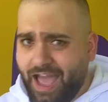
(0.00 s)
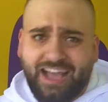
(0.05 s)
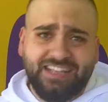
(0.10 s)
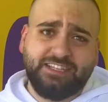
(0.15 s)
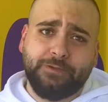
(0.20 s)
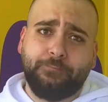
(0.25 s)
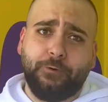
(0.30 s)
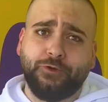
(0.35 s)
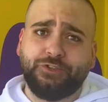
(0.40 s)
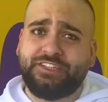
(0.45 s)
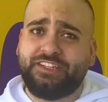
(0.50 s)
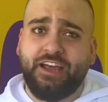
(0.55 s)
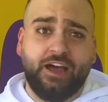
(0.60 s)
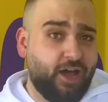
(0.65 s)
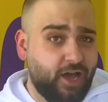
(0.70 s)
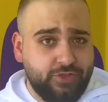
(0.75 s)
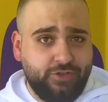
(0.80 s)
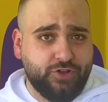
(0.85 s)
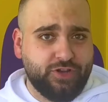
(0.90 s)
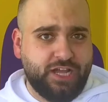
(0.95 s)
As opposed to
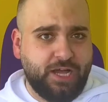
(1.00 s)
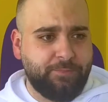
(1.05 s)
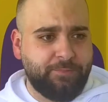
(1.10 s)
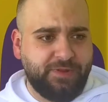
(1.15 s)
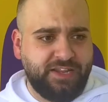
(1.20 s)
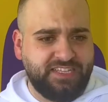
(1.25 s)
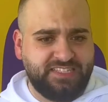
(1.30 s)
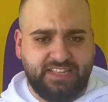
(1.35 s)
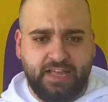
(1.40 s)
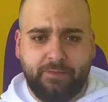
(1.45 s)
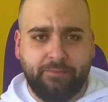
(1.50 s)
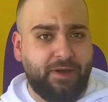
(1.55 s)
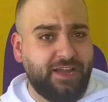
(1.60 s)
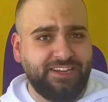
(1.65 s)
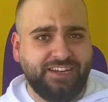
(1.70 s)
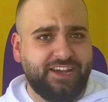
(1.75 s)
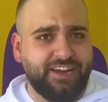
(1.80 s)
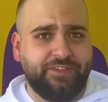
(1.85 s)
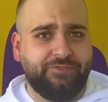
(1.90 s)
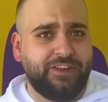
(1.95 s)
other companies that
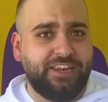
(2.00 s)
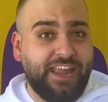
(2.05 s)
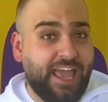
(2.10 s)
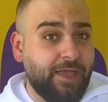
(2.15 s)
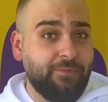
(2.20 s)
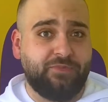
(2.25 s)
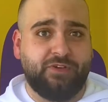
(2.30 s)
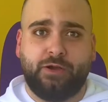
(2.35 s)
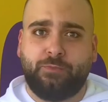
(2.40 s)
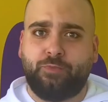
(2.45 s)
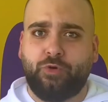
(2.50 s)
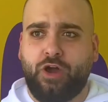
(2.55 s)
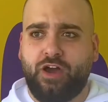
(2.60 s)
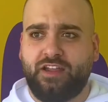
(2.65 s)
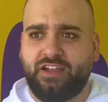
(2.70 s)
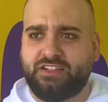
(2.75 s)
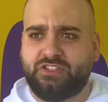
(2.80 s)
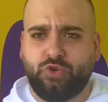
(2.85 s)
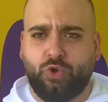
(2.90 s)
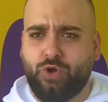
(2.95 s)
might not even name their
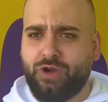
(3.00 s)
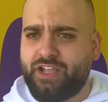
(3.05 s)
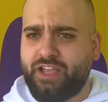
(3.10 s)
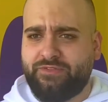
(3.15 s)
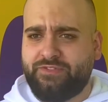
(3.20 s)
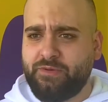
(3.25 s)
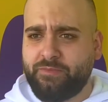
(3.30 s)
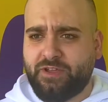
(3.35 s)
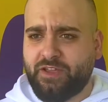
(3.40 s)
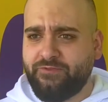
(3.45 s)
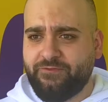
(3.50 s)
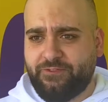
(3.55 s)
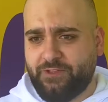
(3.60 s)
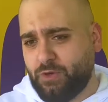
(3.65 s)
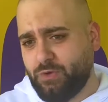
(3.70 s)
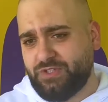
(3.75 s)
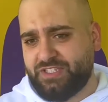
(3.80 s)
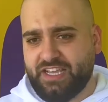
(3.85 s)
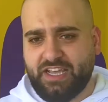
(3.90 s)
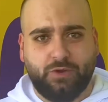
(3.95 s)
products or give them
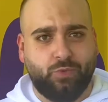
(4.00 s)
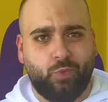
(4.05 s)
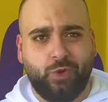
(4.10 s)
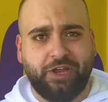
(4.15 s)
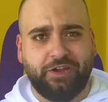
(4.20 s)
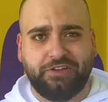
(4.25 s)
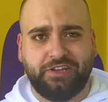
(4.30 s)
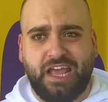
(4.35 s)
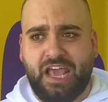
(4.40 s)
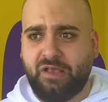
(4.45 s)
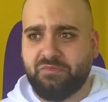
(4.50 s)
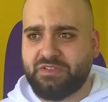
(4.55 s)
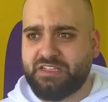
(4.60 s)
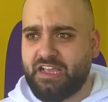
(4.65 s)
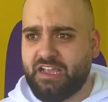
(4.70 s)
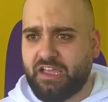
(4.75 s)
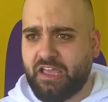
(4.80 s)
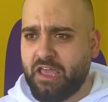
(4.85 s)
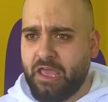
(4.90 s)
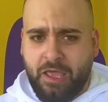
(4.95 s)
confusing and weird names
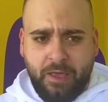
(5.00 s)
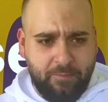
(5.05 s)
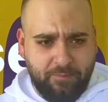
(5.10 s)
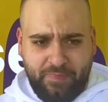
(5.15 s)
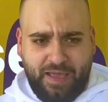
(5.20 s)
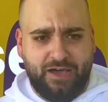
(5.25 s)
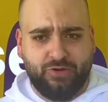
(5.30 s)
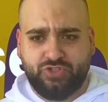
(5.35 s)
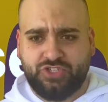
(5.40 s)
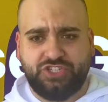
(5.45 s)
like Mouse